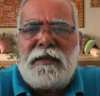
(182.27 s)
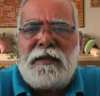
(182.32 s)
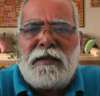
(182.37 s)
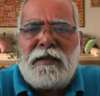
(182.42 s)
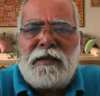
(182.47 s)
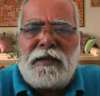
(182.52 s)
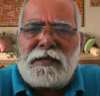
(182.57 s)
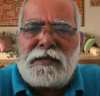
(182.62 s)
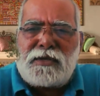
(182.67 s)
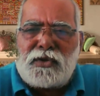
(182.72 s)

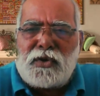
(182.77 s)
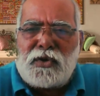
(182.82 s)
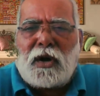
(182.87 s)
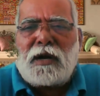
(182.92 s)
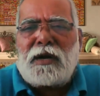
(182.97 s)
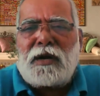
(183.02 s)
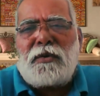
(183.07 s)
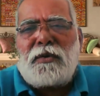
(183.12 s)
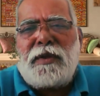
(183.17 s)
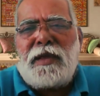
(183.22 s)
is
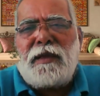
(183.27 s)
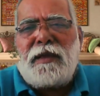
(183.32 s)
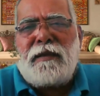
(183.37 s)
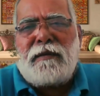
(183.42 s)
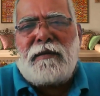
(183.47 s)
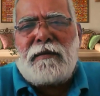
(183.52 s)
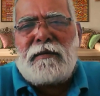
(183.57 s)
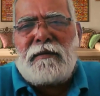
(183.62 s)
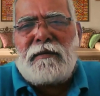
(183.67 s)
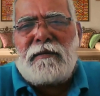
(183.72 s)
not doing
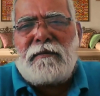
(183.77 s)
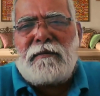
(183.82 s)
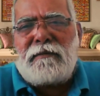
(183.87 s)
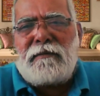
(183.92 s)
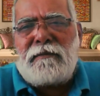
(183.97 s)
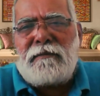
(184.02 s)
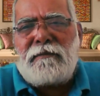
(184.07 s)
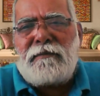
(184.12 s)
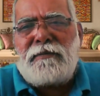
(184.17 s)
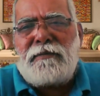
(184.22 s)

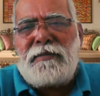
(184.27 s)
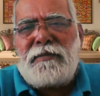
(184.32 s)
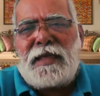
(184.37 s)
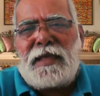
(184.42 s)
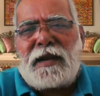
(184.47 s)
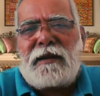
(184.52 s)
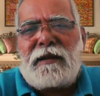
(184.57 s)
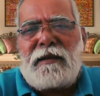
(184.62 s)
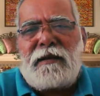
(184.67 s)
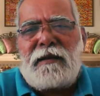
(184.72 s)
that
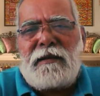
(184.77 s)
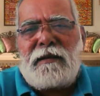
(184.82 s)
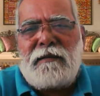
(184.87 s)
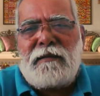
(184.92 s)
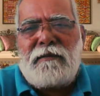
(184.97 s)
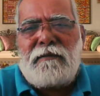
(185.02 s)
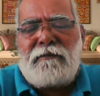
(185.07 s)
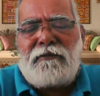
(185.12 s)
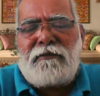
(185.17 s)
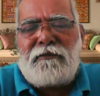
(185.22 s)

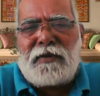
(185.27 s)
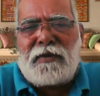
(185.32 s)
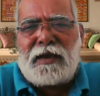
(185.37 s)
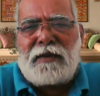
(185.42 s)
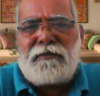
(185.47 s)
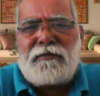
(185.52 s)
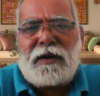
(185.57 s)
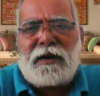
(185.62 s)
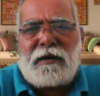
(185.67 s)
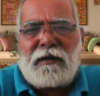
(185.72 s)

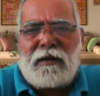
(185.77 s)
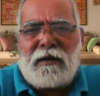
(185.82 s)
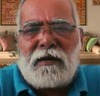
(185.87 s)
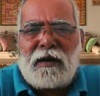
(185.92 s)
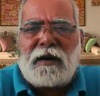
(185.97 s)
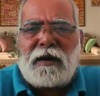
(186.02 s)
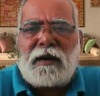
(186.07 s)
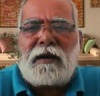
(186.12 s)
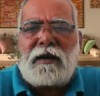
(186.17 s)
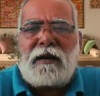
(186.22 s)
favor,
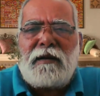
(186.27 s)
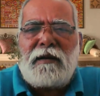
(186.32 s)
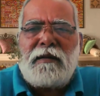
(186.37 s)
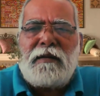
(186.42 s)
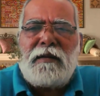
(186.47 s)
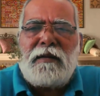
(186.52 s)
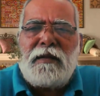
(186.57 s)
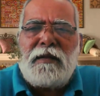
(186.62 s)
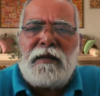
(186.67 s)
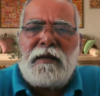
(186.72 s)
or
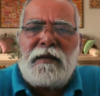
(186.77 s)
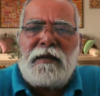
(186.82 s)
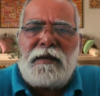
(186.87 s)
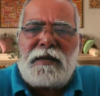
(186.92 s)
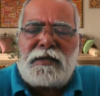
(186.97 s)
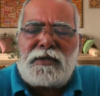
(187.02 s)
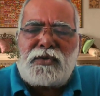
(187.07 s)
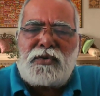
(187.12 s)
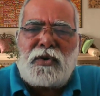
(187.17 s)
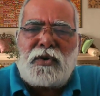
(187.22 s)
it
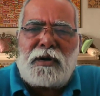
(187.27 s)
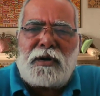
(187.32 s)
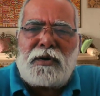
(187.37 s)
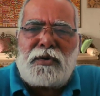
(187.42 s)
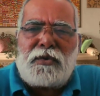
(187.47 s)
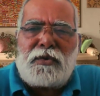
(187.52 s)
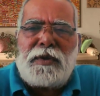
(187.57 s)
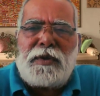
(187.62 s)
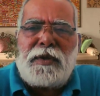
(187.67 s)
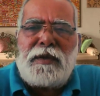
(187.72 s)
is not
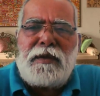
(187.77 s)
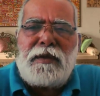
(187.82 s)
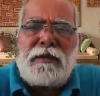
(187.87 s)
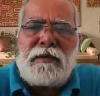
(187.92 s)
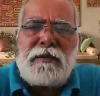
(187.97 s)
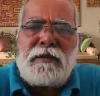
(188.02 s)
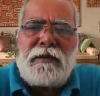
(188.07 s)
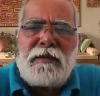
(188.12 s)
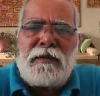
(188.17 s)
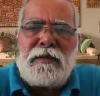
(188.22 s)
doing
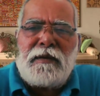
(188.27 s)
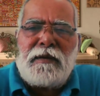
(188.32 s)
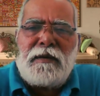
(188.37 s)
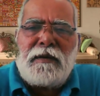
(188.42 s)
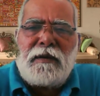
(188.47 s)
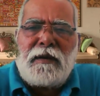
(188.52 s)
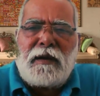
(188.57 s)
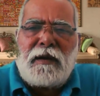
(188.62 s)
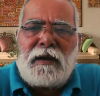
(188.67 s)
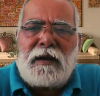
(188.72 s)

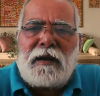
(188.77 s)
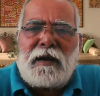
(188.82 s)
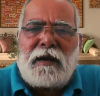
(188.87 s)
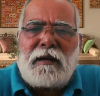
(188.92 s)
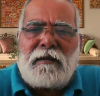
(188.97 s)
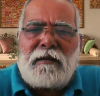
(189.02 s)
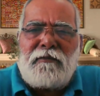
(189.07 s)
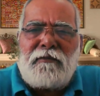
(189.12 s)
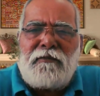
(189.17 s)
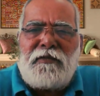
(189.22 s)

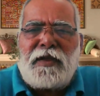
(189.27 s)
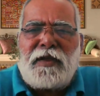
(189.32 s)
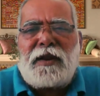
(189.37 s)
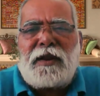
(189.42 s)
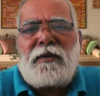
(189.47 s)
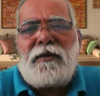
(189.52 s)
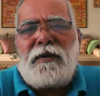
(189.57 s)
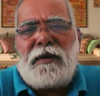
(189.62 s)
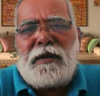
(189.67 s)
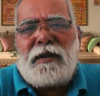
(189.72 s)
very
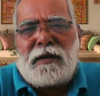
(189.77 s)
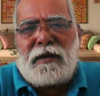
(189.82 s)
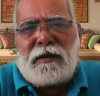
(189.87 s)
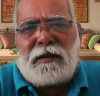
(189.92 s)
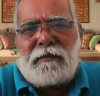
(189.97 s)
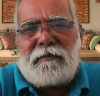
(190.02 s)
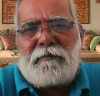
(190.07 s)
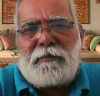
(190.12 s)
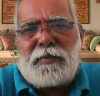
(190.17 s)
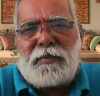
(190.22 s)
good
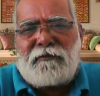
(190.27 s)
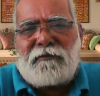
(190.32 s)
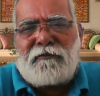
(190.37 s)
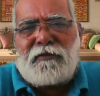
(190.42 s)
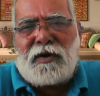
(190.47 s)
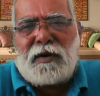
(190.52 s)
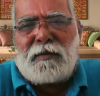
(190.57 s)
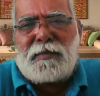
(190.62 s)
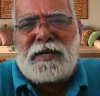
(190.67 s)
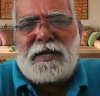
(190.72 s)

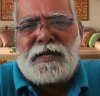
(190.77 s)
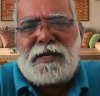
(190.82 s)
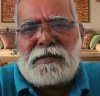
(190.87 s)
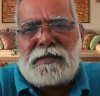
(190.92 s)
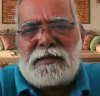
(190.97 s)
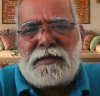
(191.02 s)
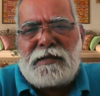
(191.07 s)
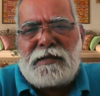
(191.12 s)
performance